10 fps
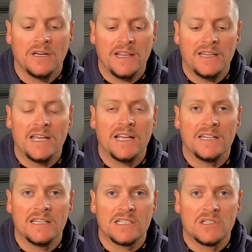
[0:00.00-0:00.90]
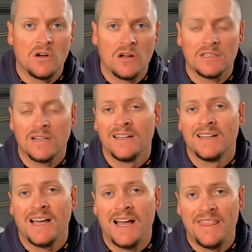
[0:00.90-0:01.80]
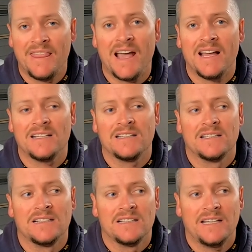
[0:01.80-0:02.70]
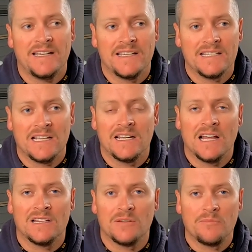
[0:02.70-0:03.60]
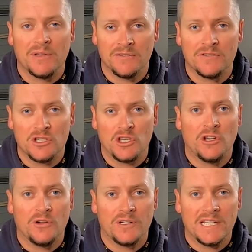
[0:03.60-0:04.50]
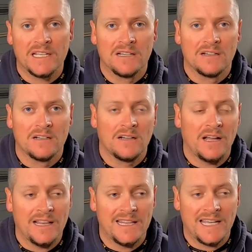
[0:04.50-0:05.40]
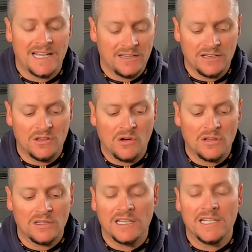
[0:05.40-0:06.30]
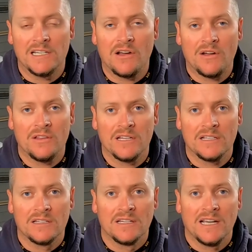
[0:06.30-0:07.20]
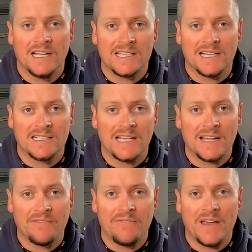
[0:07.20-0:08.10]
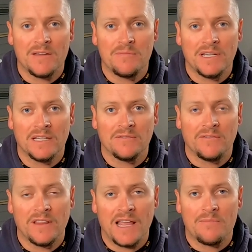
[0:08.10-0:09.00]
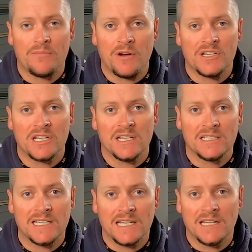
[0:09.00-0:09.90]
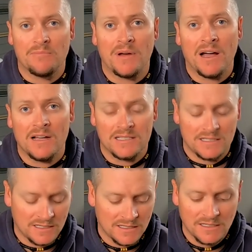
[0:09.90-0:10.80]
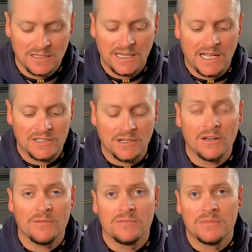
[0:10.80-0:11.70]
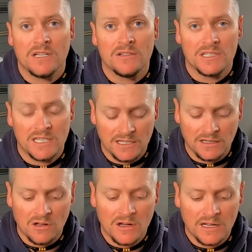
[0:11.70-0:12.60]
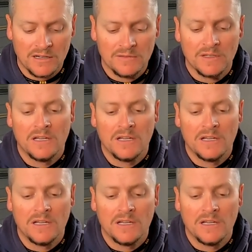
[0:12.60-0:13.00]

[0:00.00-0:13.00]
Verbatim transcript: at the end of this knot. And that is another bit of security at the end of the knot, that you know that it's going to take a fair bit for that pressure to get it past that dome. So I just get the lighter,